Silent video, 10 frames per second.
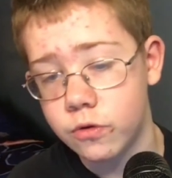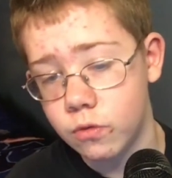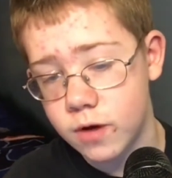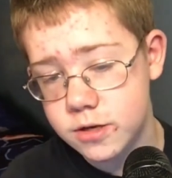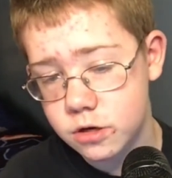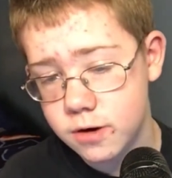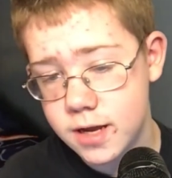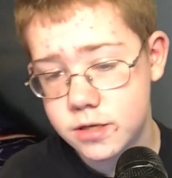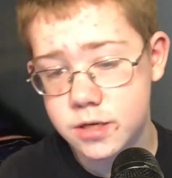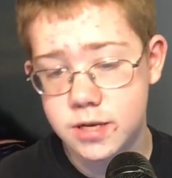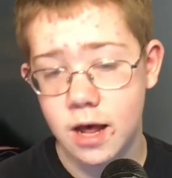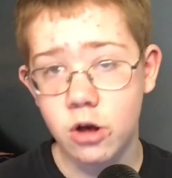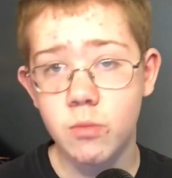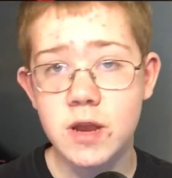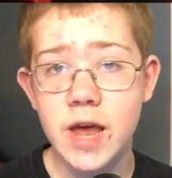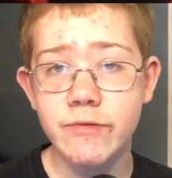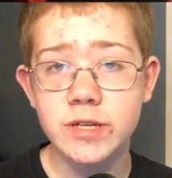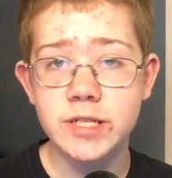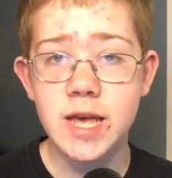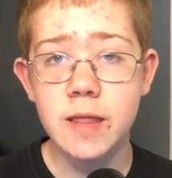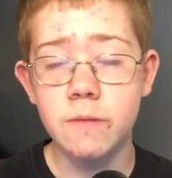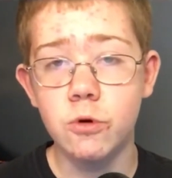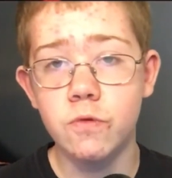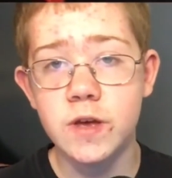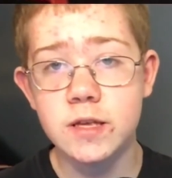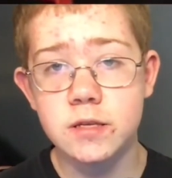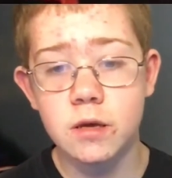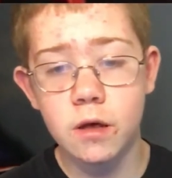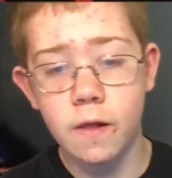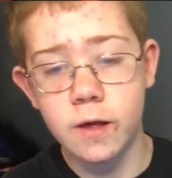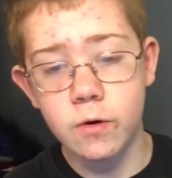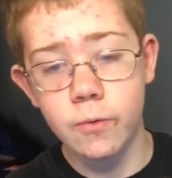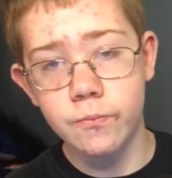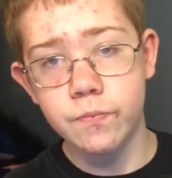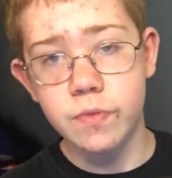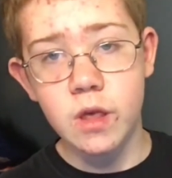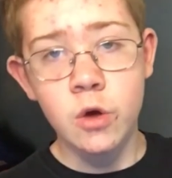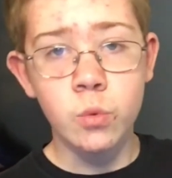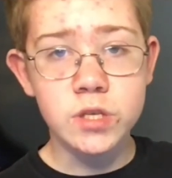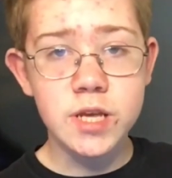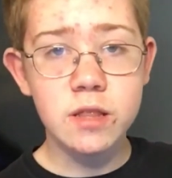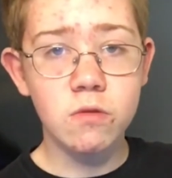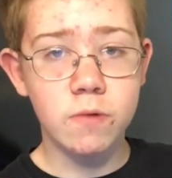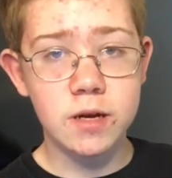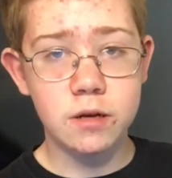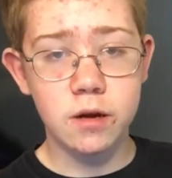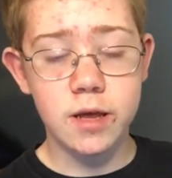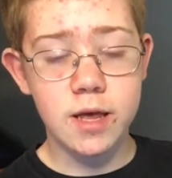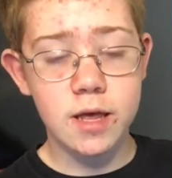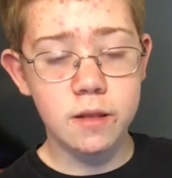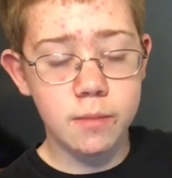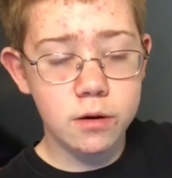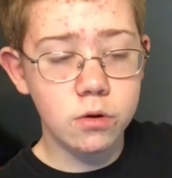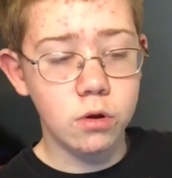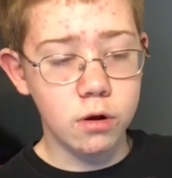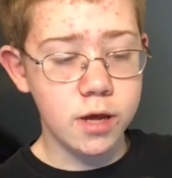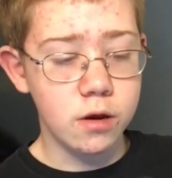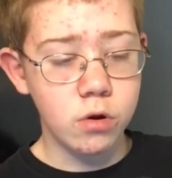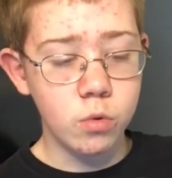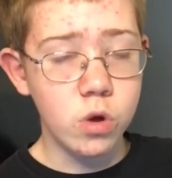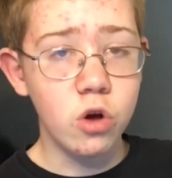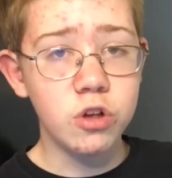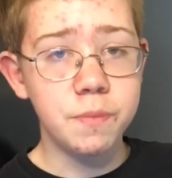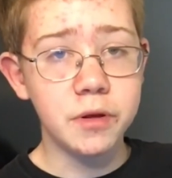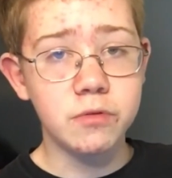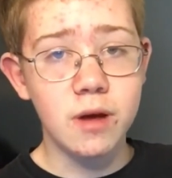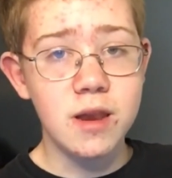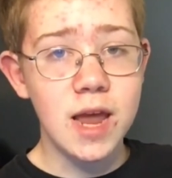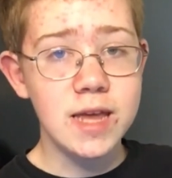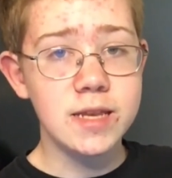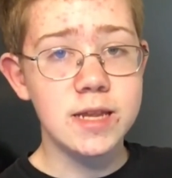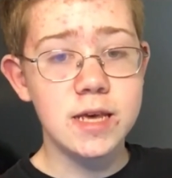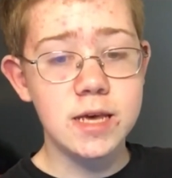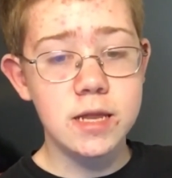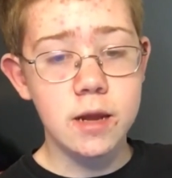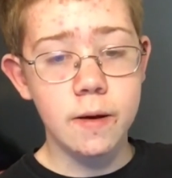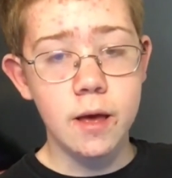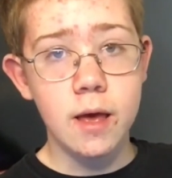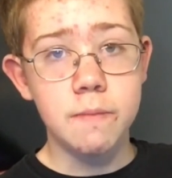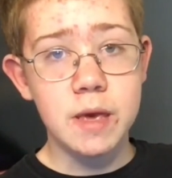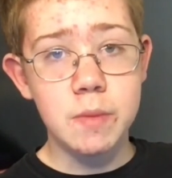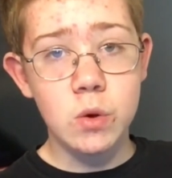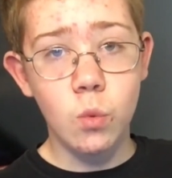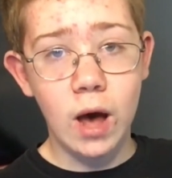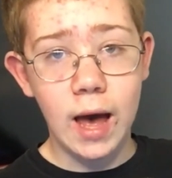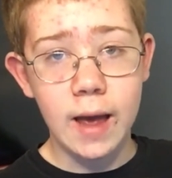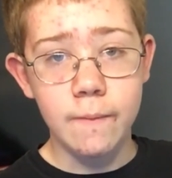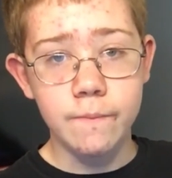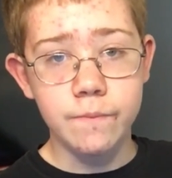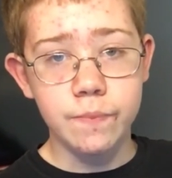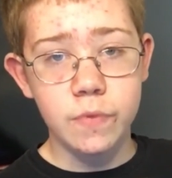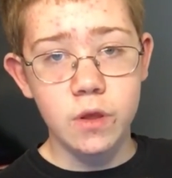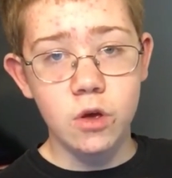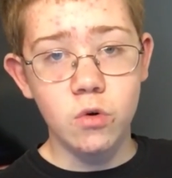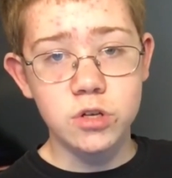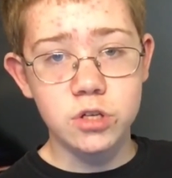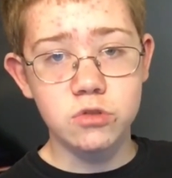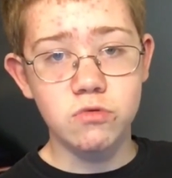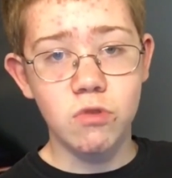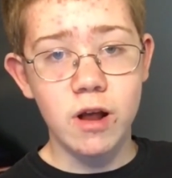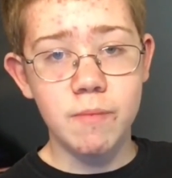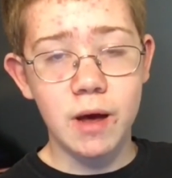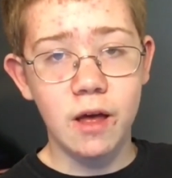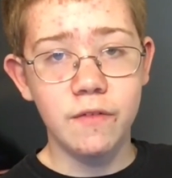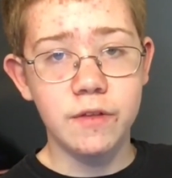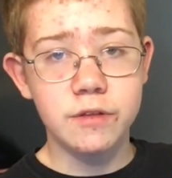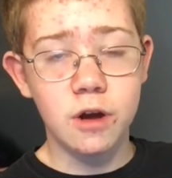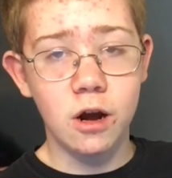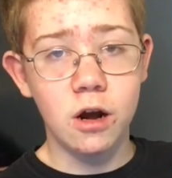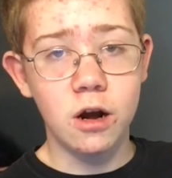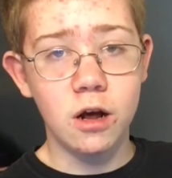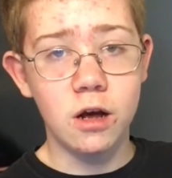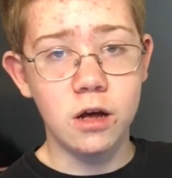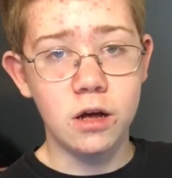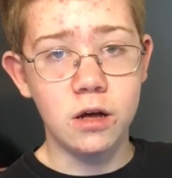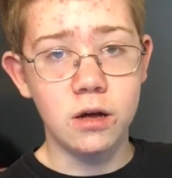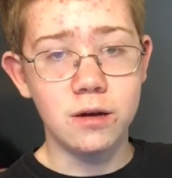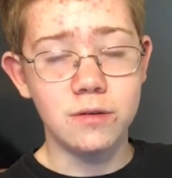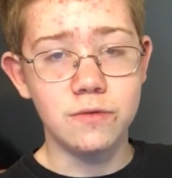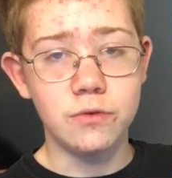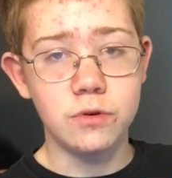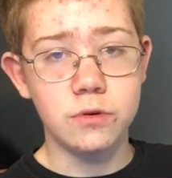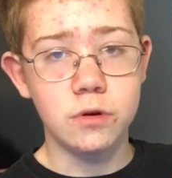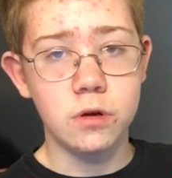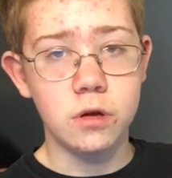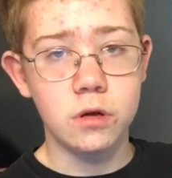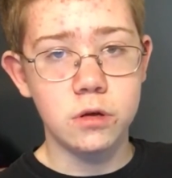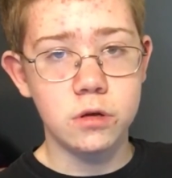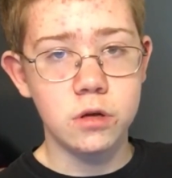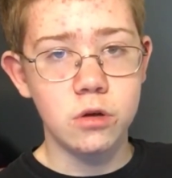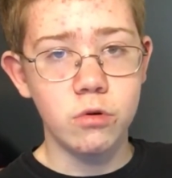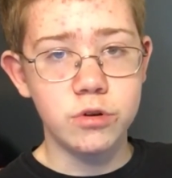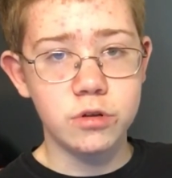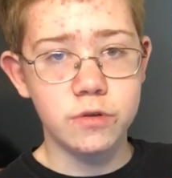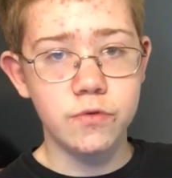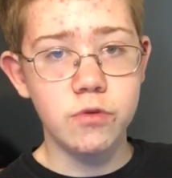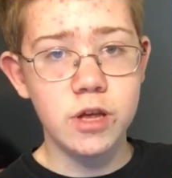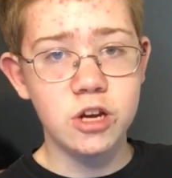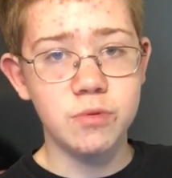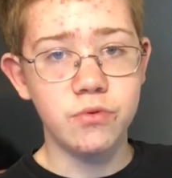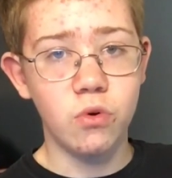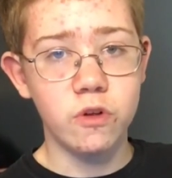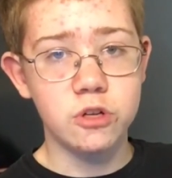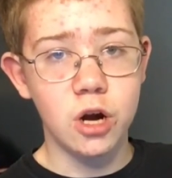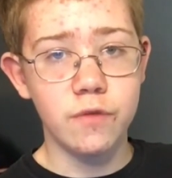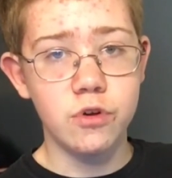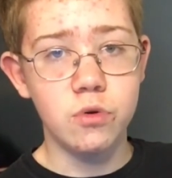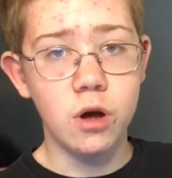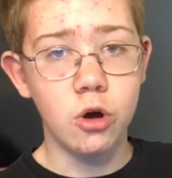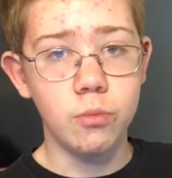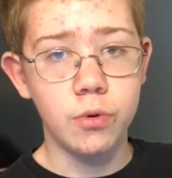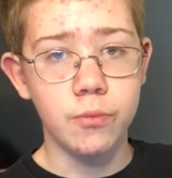the Razor Crest is how can we never see it in the movies? Like, we see it in the Mandalorian. We know it was built around 19 BBY, which is right about the start of, which is a few years before the start of A New Hope.